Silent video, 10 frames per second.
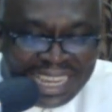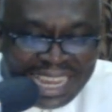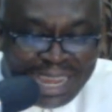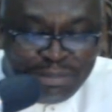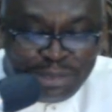
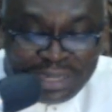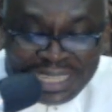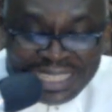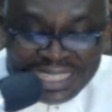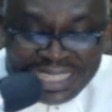I'm
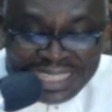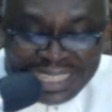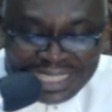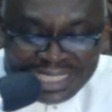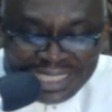talking in
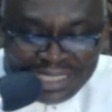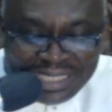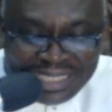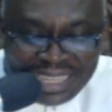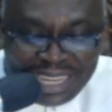English
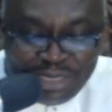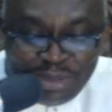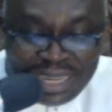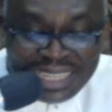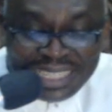and
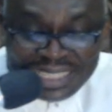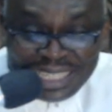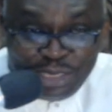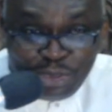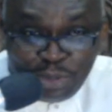you are
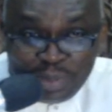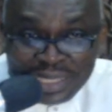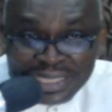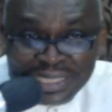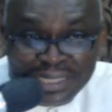listening is
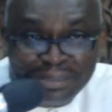stupidity.